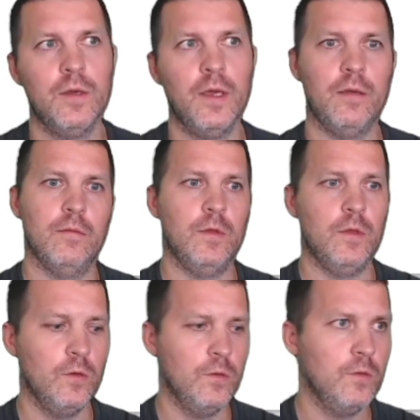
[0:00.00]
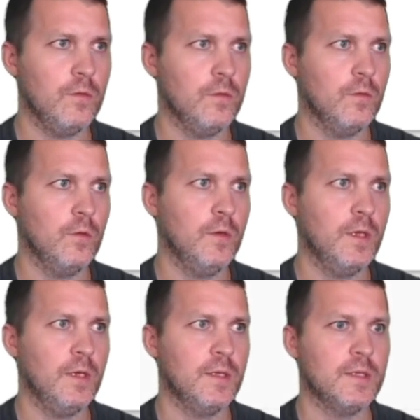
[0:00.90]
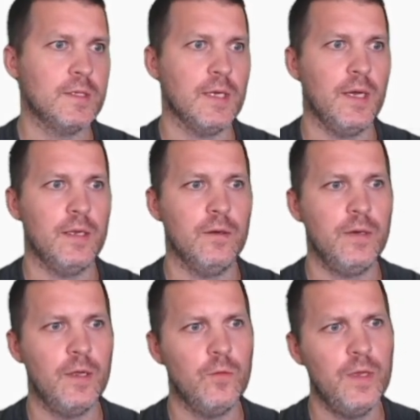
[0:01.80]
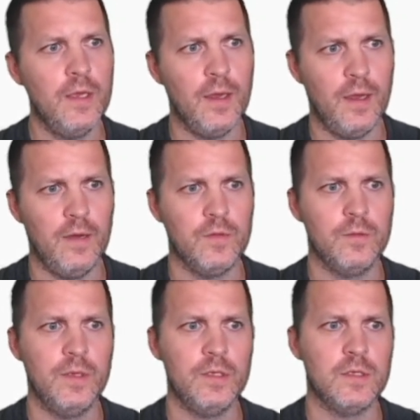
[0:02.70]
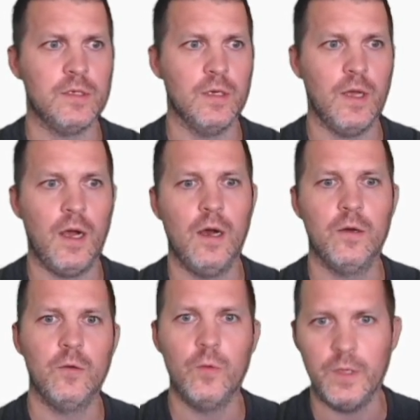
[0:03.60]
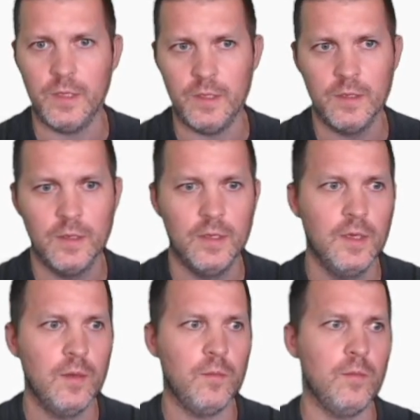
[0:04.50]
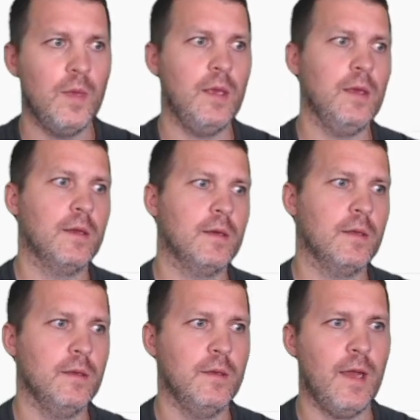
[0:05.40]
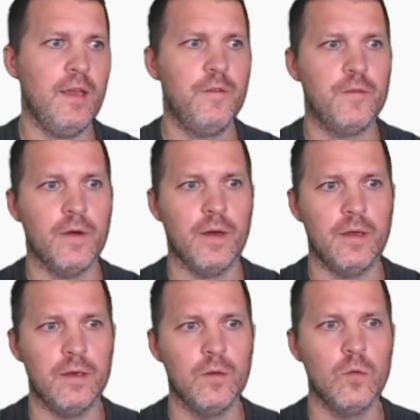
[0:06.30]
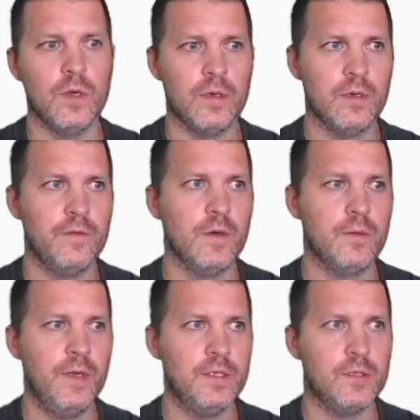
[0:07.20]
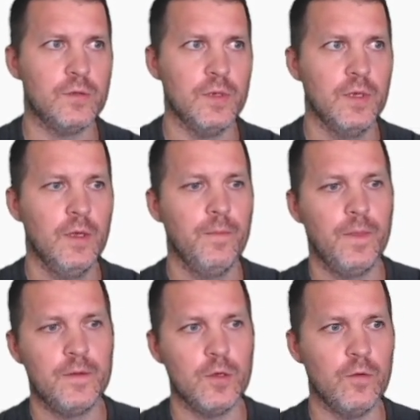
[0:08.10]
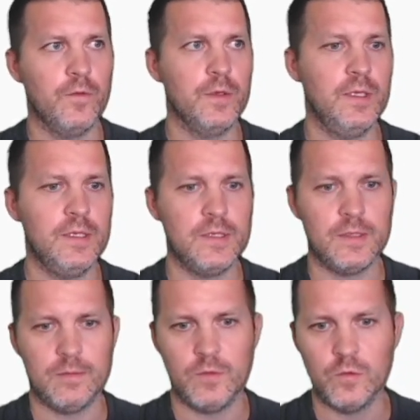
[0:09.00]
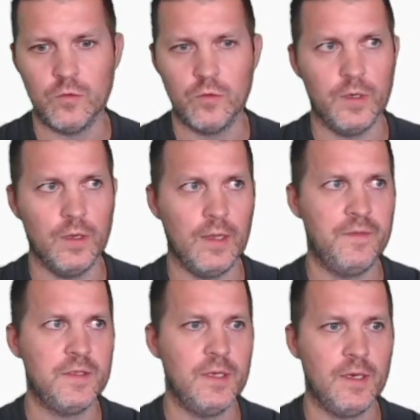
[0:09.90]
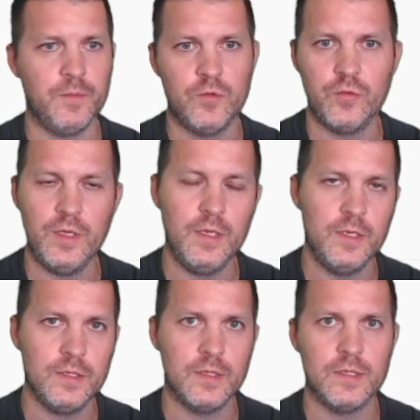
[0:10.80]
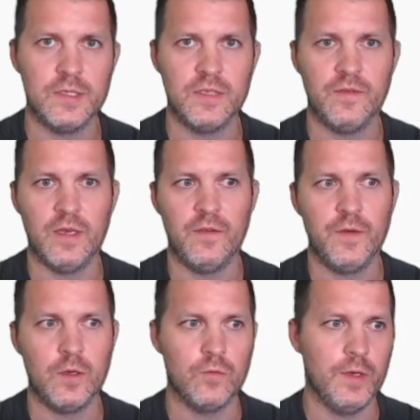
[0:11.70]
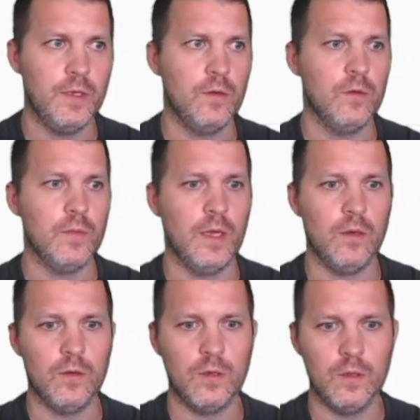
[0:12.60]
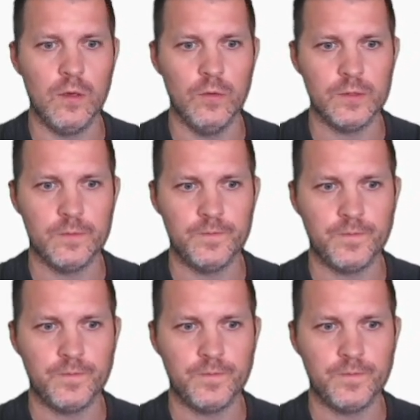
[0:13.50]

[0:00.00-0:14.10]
Okay, you looking at the design, all right, we have the registry. How do we make NiFi aware of our registry? So for this tutorial, I've set up three instances of NiFi running on my local host.